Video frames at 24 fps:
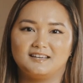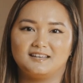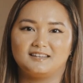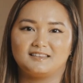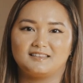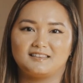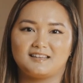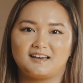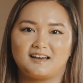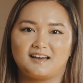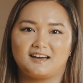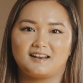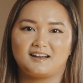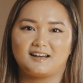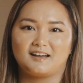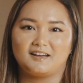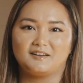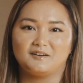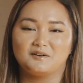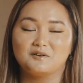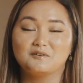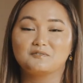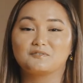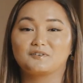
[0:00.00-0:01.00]
and that
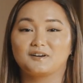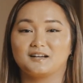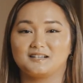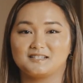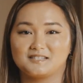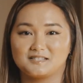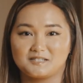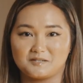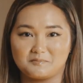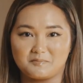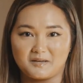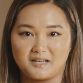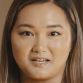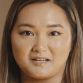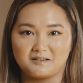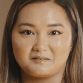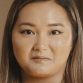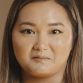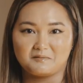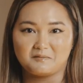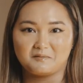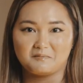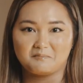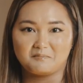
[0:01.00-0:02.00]
I
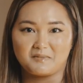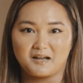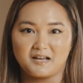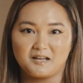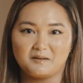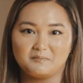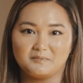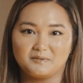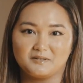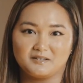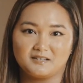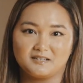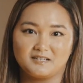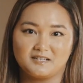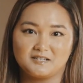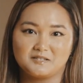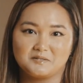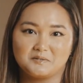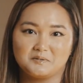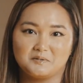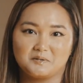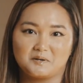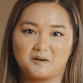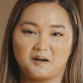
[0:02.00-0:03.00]
overestimate my ability
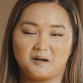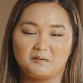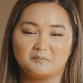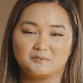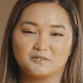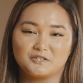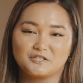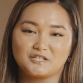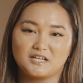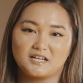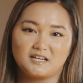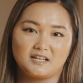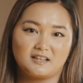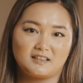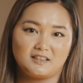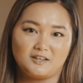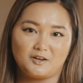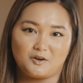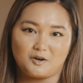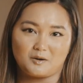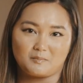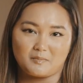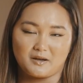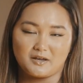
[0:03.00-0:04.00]
to accomplish
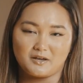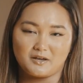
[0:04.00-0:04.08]
anything on